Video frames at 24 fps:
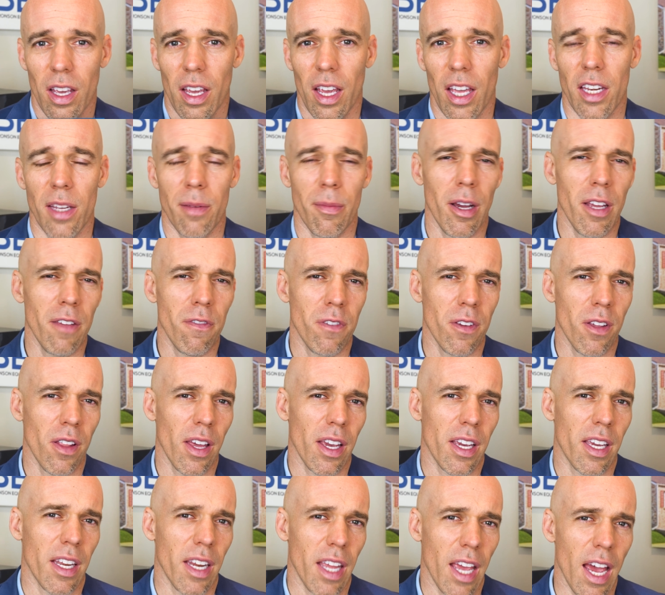And you might feel
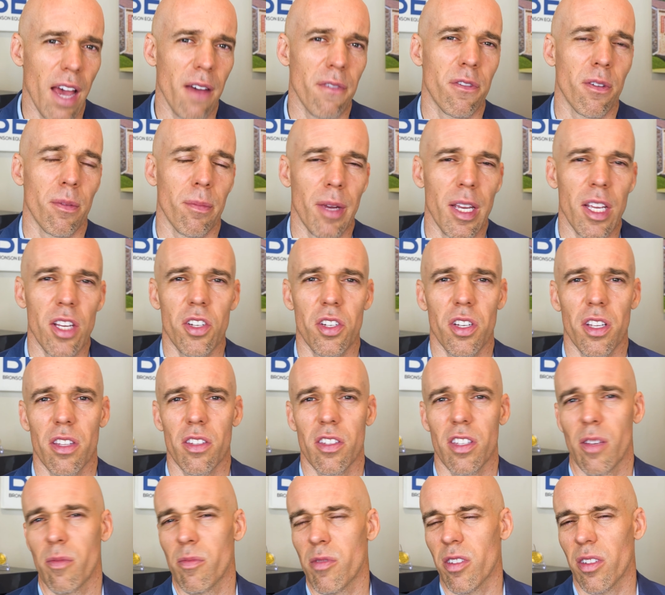like an affirmation
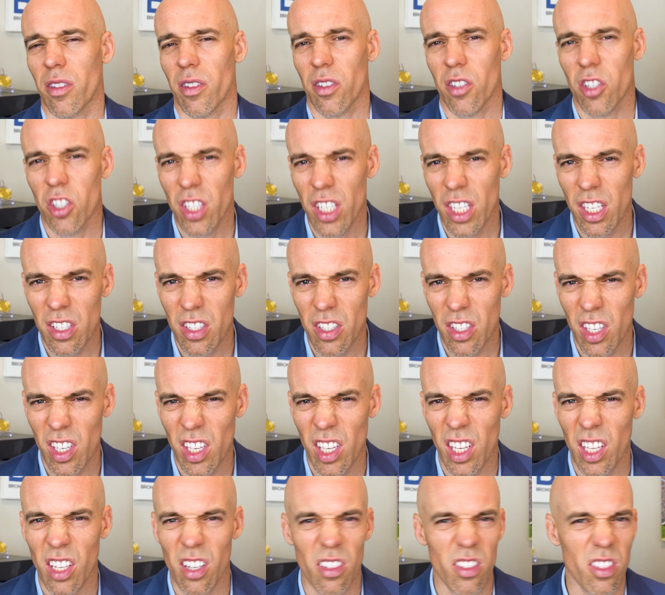seems a little
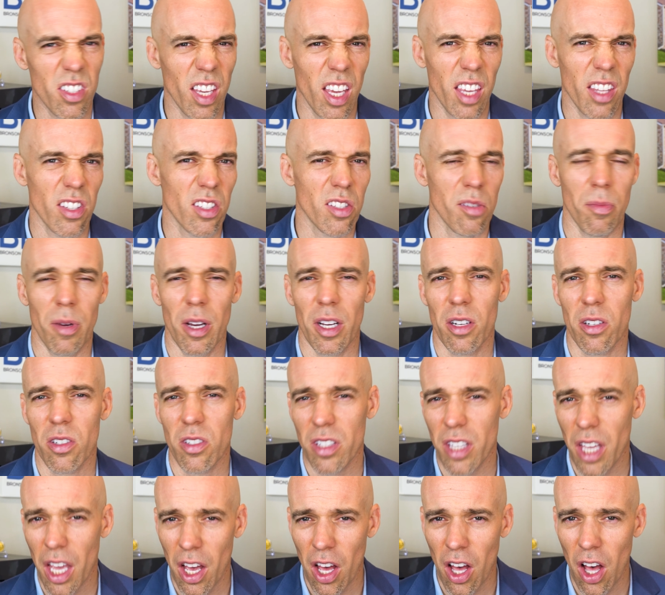cheesy, you're saying this about
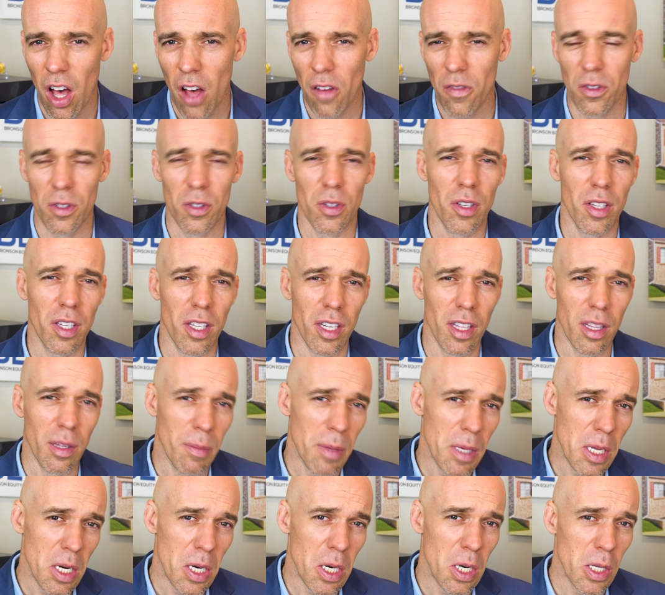yourself, you're looking in the
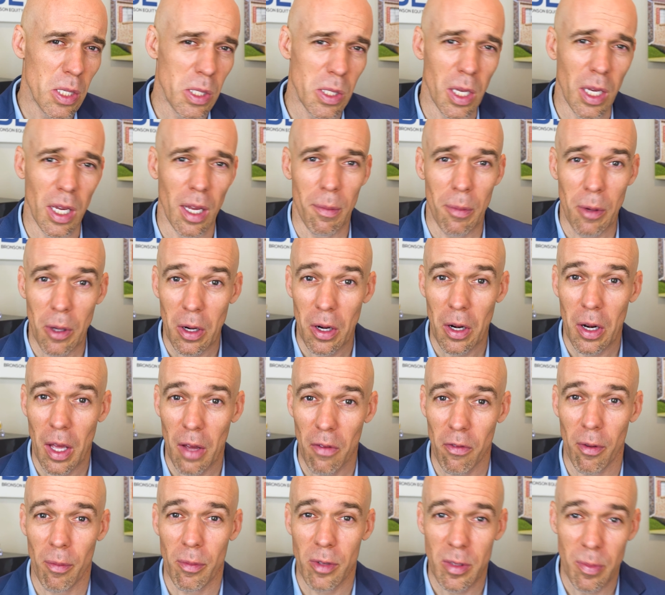mirror and saying, I'm good
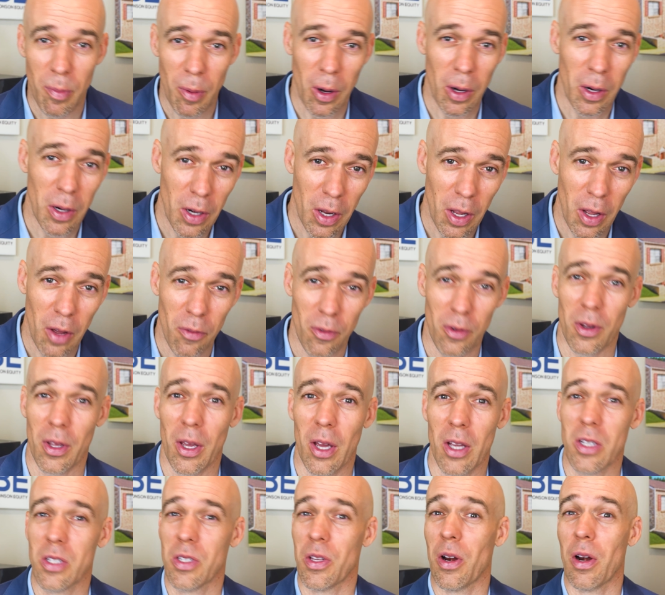enough, I'm smart enough, and
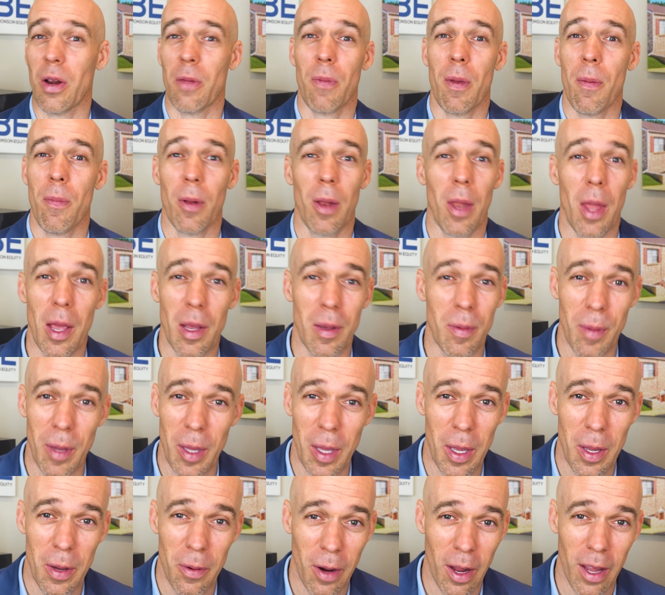gosh darn it, people like
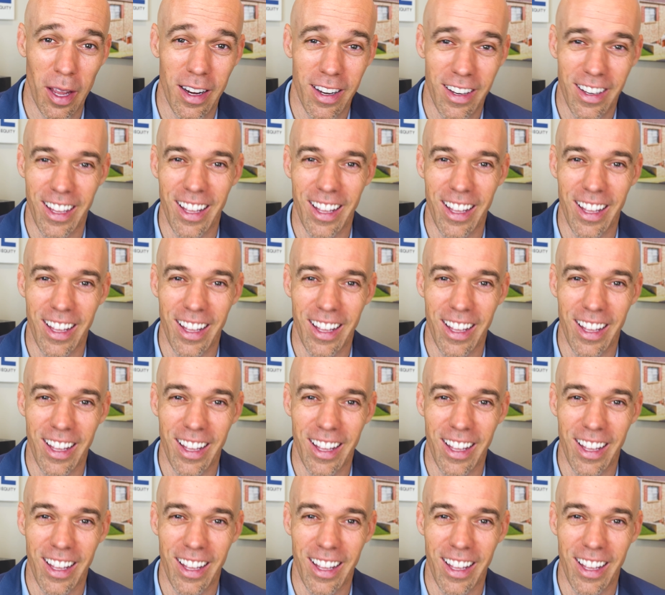me, right?